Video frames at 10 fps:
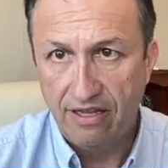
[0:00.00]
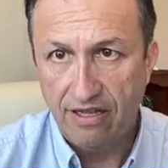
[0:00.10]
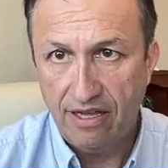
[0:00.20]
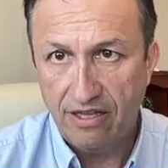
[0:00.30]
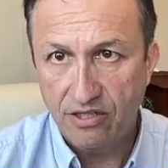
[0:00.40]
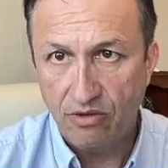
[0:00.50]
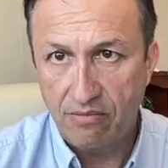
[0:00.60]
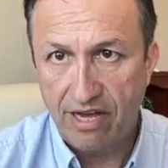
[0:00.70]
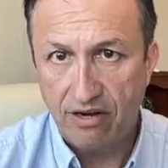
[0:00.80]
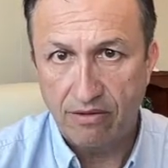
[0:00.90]
Uh, it doesn't really
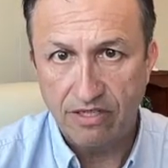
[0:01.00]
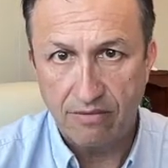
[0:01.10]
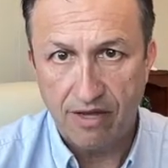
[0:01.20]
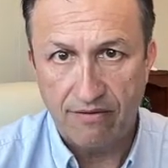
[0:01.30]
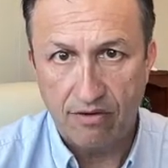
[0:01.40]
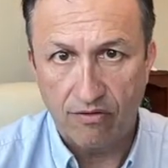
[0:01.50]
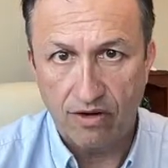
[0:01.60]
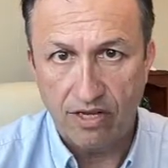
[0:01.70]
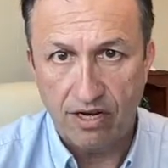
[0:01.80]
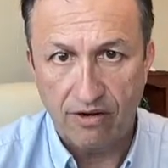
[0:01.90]
matter because I'm gonna have it over
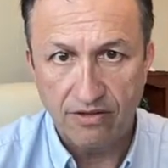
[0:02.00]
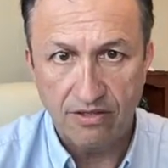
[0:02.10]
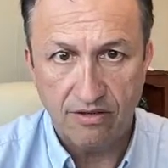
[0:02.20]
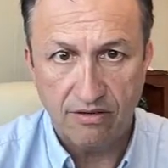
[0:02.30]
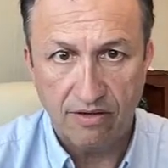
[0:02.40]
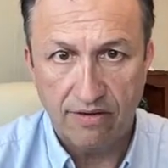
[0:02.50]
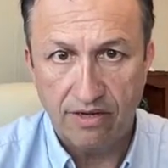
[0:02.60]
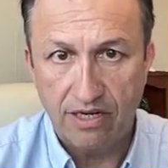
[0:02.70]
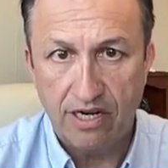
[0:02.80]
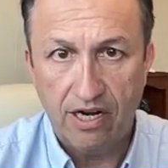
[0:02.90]
here. So have it
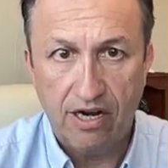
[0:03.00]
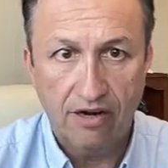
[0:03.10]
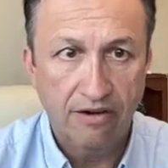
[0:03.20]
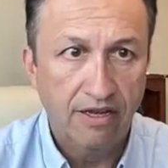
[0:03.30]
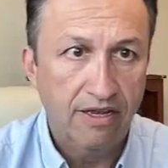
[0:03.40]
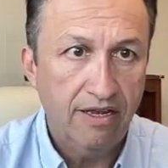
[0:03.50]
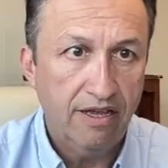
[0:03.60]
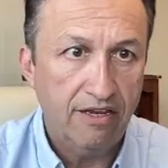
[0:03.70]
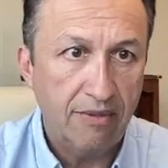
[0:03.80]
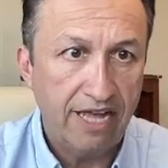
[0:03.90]
here,
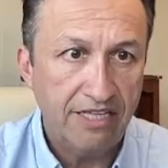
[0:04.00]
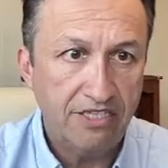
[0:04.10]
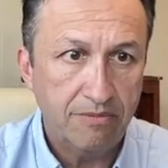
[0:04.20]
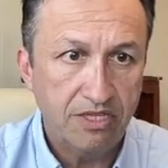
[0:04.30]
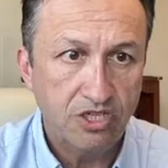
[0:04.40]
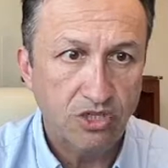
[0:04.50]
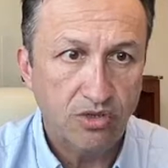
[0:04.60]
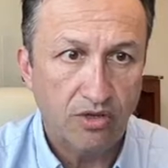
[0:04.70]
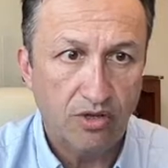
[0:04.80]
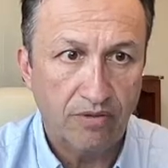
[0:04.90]
and then I'm gonna add some
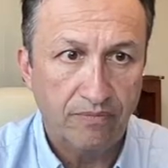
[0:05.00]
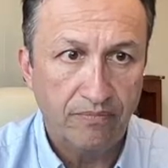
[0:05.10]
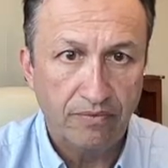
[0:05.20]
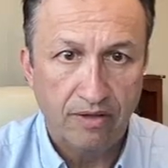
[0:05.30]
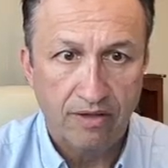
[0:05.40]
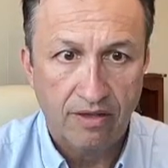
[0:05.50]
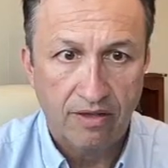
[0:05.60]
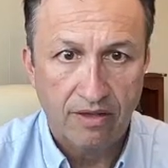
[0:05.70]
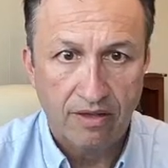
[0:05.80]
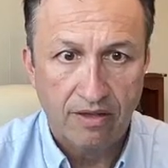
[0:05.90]
additional.
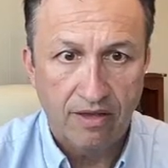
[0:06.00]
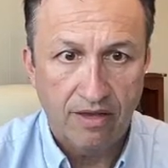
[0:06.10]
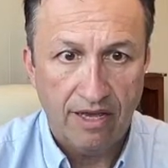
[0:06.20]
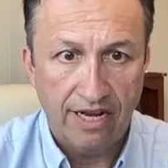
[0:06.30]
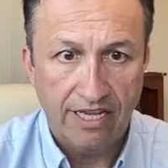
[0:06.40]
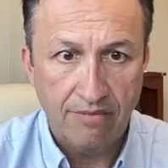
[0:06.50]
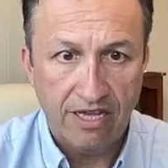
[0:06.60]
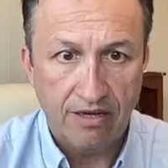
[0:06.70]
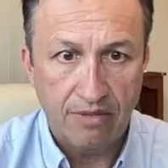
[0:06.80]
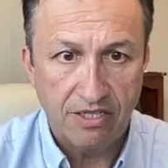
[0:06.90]
And I can
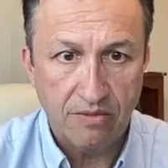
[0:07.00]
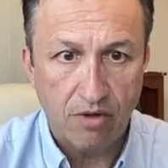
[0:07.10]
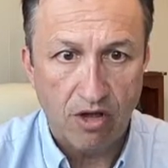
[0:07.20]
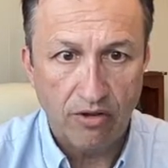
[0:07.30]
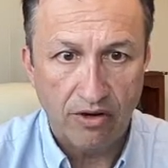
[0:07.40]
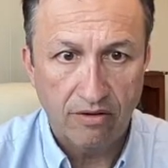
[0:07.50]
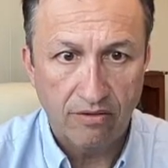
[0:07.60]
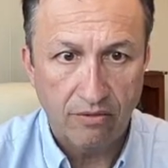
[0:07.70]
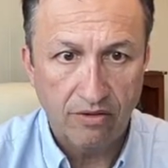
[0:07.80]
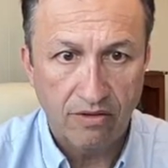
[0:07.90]
make it a bit smaller.
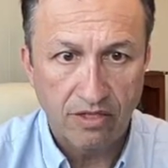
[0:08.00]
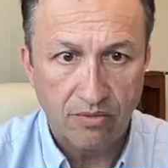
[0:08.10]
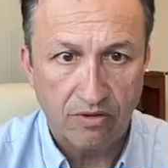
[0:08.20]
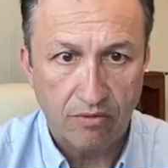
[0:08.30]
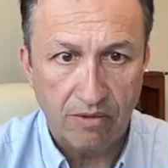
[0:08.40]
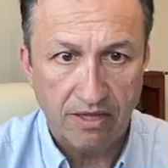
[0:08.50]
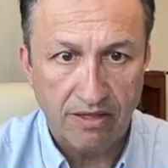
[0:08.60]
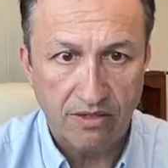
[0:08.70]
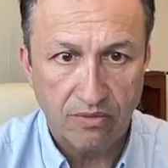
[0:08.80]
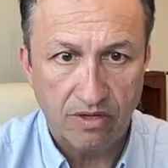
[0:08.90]
We'll do this one. We'll make
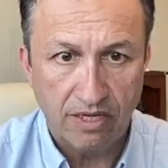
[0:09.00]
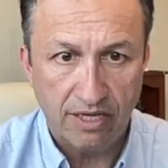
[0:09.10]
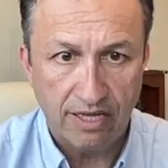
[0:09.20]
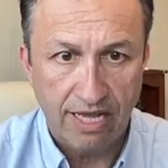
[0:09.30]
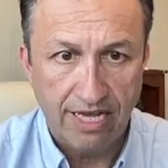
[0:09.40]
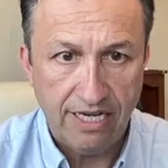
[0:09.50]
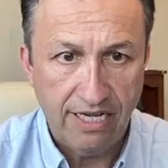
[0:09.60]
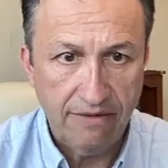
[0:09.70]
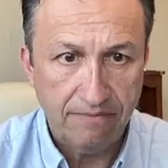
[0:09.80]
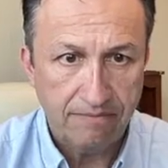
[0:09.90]
this one uh, eighty.